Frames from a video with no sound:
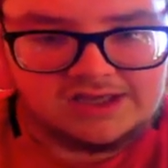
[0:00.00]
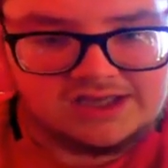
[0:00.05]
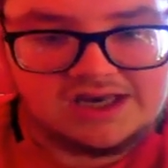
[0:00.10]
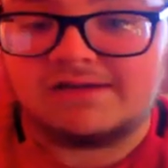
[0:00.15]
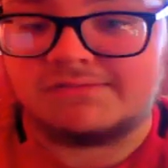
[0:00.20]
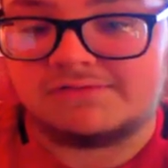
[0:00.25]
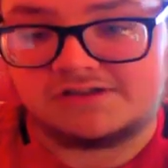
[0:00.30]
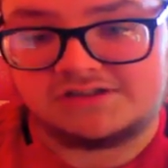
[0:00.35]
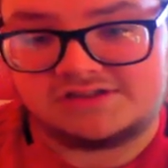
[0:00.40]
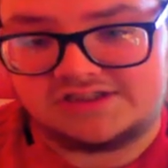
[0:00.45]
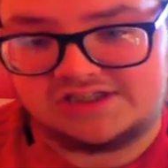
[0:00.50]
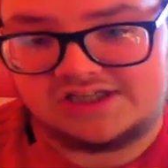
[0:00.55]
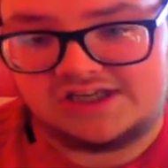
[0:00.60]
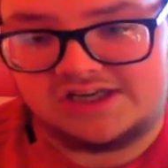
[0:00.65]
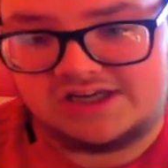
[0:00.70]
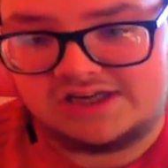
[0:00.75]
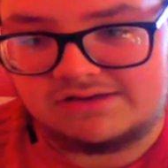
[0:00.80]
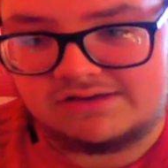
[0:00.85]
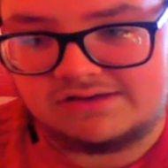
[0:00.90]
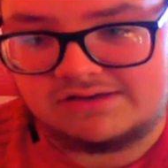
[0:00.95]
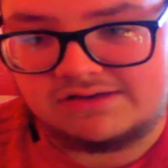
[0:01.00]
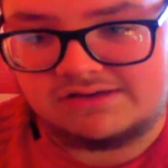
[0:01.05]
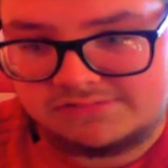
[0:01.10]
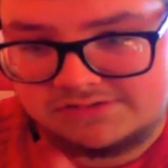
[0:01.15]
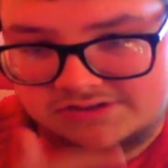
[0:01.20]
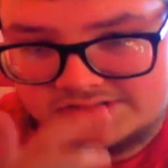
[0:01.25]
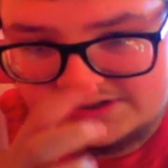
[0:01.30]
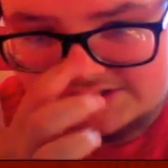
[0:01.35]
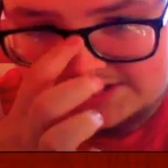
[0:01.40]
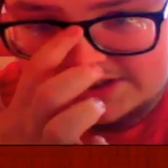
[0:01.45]
And I'm not saying that, but
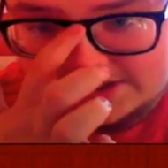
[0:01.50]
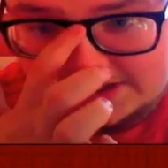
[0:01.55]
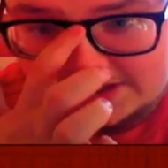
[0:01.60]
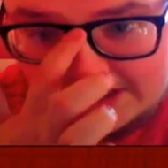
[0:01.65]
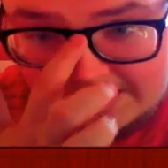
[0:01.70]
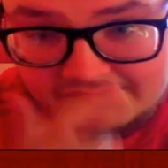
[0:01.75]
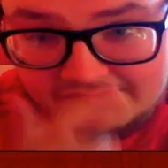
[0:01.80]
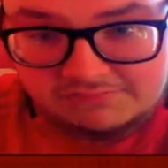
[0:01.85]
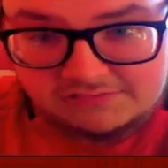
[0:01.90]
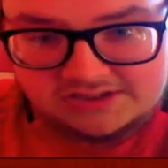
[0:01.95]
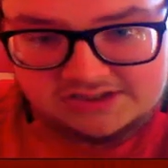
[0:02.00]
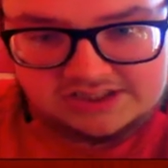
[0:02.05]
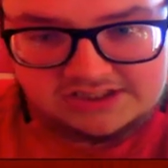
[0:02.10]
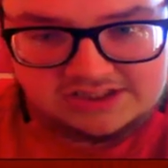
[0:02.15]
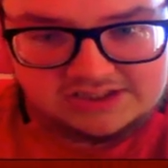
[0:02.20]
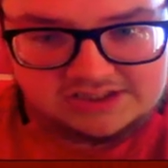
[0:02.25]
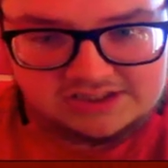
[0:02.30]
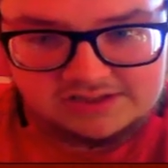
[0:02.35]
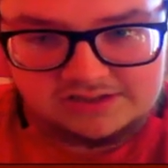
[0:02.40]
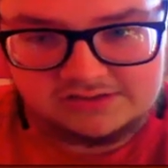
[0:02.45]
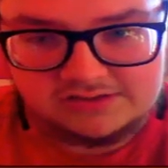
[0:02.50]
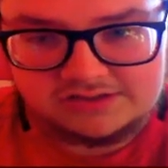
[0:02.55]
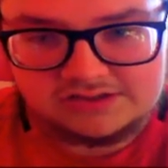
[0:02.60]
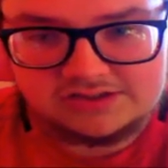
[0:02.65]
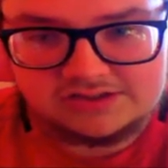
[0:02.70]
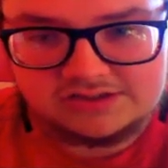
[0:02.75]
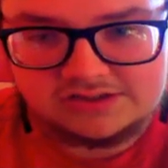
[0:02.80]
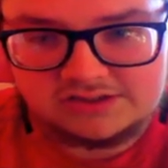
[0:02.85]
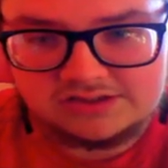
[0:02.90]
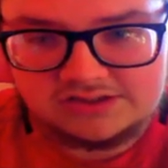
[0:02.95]
everyone says it's called the
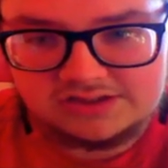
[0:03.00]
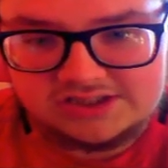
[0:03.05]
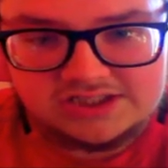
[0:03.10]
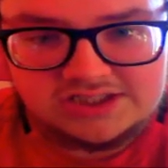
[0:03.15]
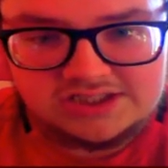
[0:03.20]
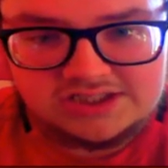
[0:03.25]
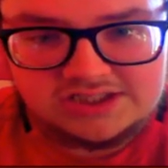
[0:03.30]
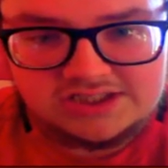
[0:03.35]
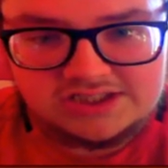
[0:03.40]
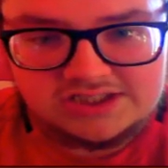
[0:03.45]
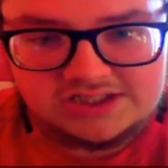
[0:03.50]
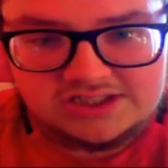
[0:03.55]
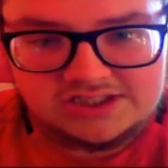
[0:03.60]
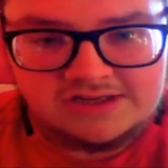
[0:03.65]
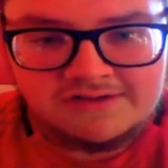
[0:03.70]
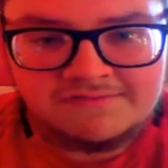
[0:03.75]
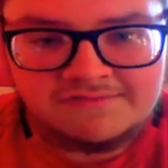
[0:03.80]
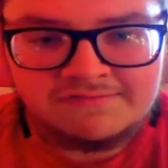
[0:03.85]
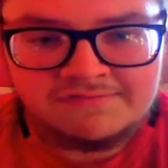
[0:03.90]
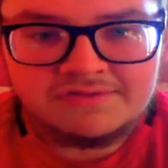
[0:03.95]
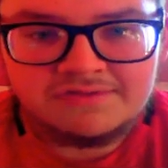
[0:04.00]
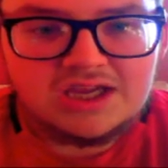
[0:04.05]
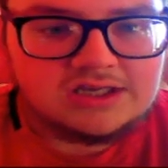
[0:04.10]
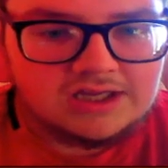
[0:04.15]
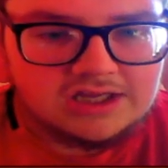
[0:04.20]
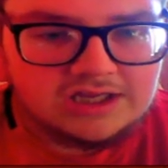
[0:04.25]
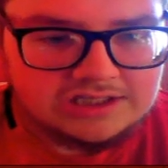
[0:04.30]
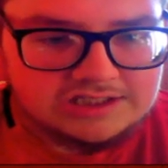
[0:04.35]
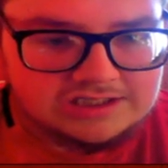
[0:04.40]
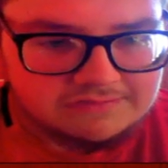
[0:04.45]
toilet seat. Let's
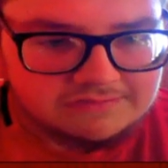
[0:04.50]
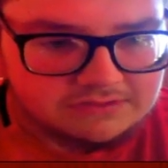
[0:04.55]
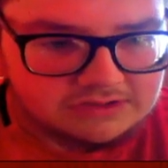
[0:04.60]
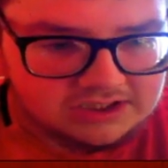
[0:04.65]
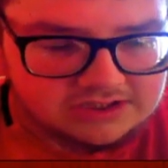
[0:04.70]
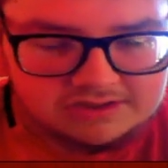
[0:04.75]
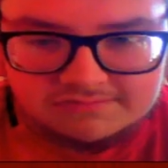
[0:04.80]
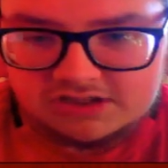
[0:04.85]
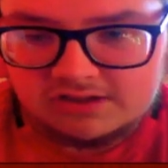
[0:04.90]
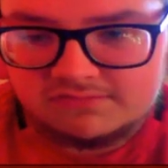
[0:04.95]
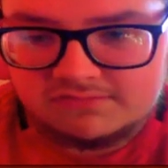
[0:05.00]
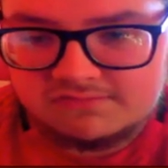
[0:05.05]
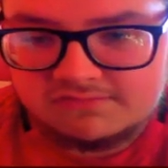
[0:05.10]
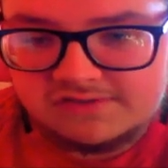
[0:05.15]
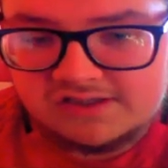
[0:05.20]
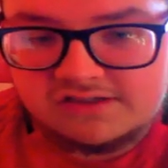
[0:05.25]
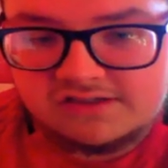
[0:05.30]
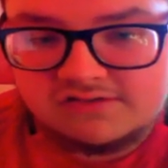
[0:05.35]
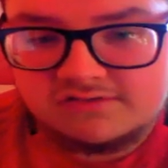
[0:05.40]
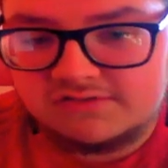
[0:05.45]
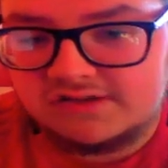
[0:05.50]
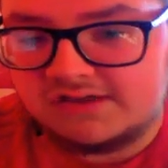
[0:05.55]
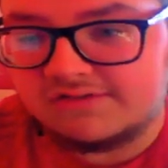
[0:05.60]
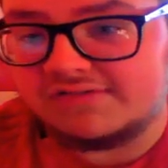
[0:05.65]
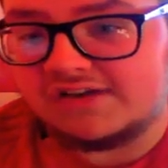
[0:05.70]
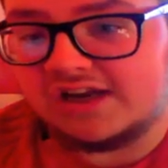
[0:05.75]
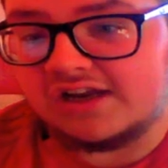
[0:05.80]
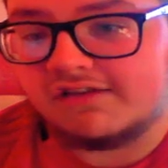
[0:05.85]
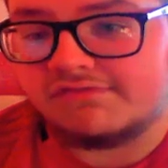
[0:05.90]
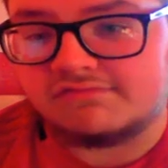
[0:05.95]
have a look at some of the comments. Please do leave a like if you
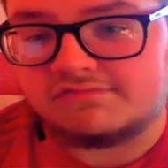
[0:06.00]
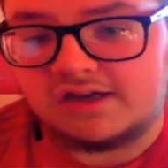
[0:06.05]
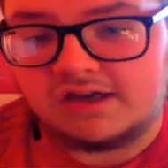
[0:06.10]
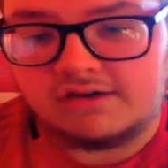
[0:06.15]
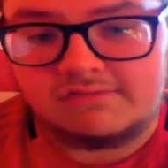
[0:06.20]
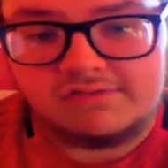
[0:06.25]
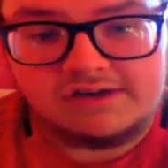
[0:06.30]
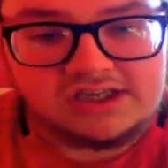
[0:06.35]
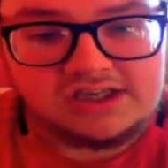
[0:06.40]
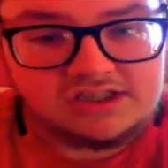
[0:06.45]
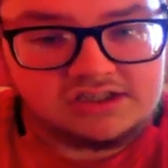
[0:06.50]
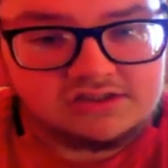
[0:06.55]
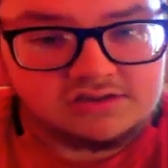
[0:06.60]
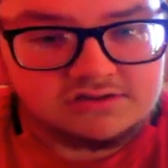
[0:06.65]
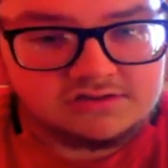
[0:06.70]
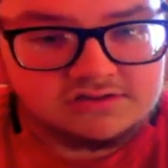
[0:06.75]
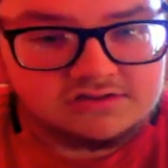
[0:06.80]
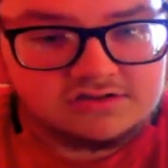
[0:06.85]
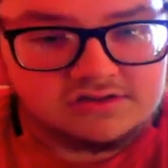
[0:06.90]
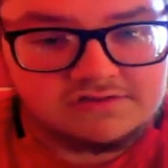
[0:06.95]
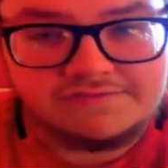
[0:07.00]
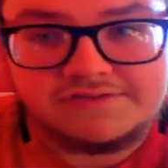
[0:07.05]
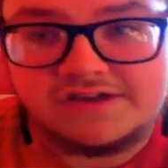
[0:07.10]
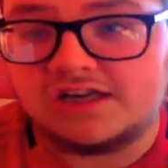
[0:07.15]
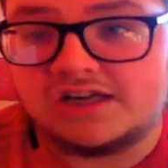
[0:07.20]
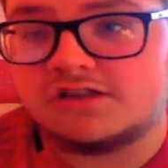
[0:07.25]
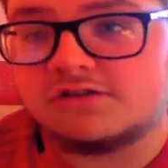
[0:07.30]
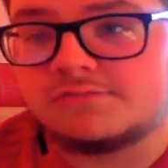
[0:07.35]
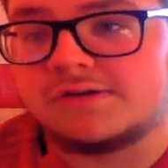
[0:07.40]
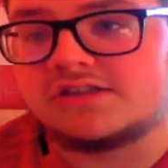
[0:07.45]
haven't already done so. If you are new,
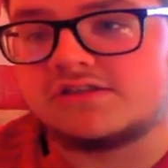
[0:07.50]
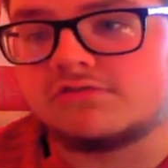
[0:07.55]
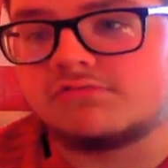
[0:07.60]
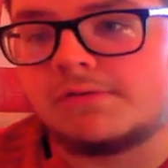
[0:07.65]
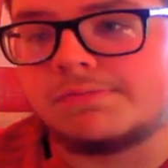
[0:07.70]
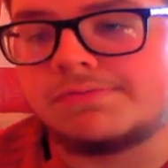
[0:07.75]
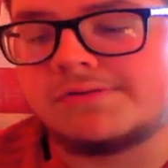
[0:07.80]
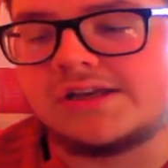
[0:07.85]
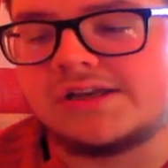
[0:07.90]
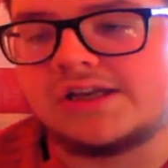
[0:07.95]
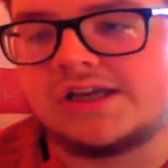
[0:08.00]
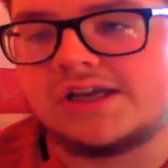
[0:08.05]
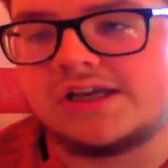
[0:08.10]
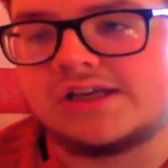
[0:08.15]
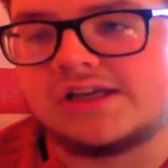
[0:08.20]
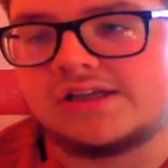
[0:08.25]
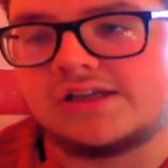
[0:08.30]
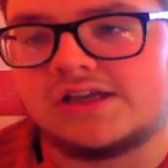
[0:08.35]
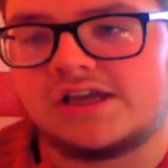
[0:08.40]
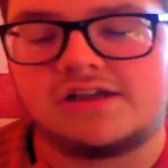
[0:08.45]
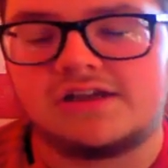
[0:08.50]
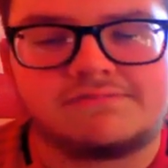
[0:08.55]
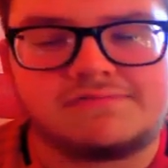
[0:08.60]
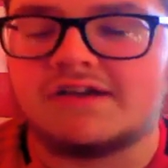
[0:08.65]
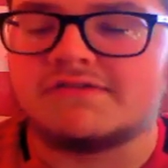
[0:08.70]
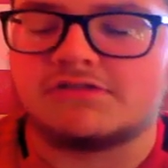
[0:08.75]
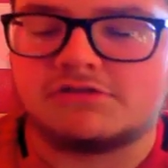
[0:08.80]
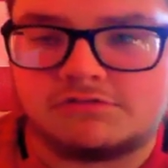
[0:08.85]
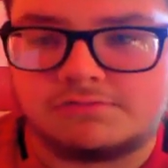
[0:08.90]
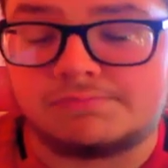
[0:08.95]
please do drop a like. If you are new,
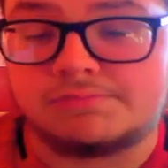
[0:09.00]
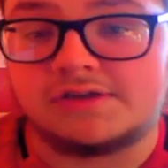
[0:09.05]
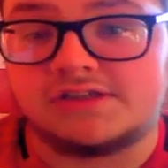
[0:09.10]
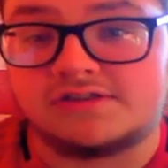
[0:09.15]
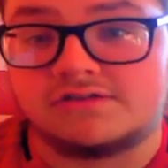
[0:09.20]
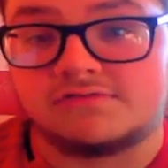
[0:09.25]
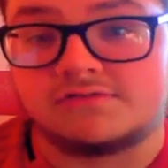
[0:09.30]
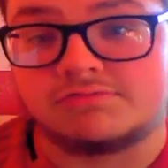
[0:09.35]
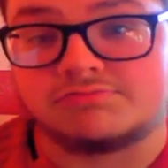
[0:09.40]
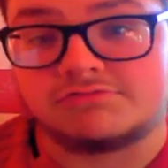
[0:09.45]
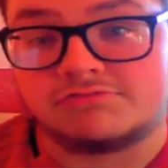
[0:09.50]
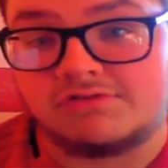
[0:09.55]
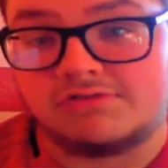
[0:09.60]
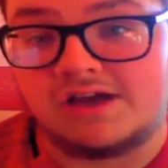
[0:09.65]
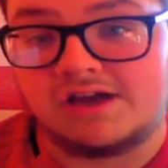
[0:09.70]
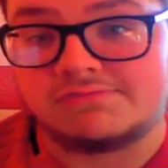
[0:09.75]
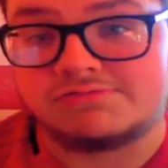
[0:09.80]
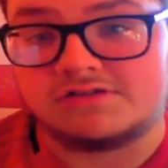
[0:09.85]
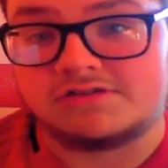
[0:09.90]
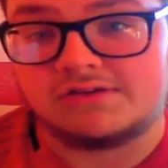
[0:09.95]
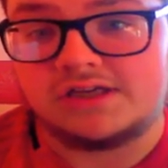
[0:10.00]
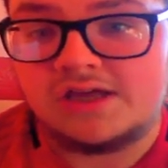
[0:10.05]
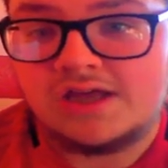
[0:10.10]
please do subscribe, sorry.